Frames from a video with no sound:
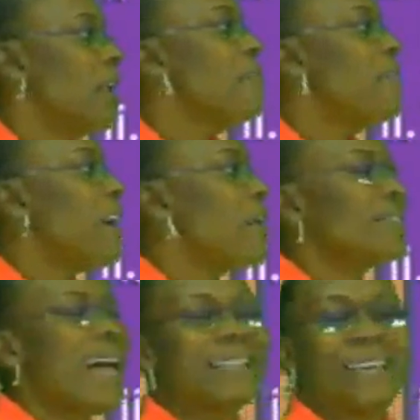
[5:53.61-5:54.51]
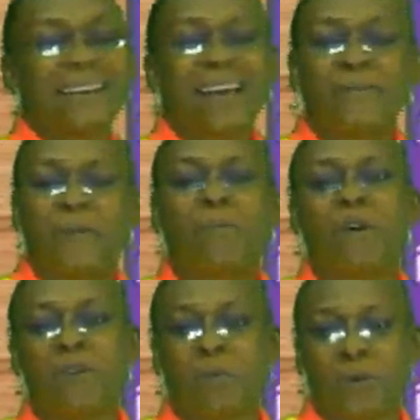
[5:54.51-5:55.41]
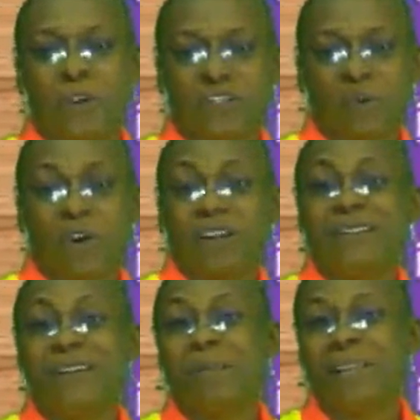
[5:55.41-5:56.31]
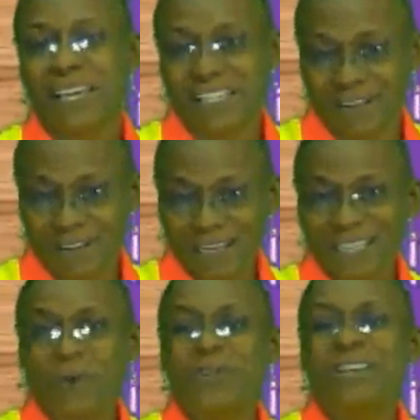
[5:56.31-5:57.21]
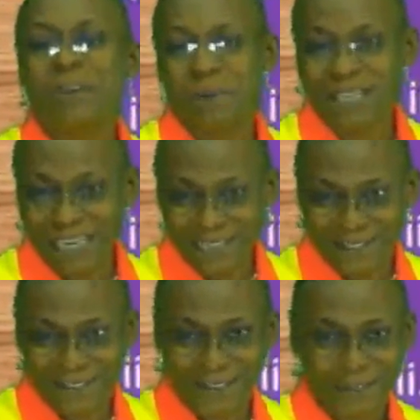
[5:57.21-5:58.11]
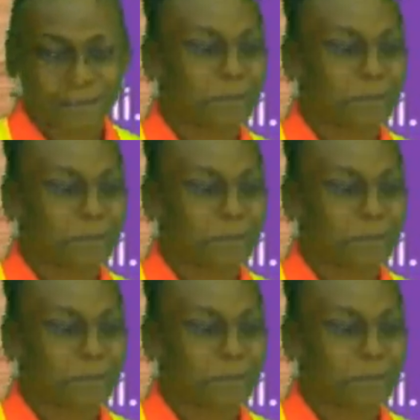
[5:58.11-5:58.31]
A virus has another form of reproduction, we call it replication. It only replicates.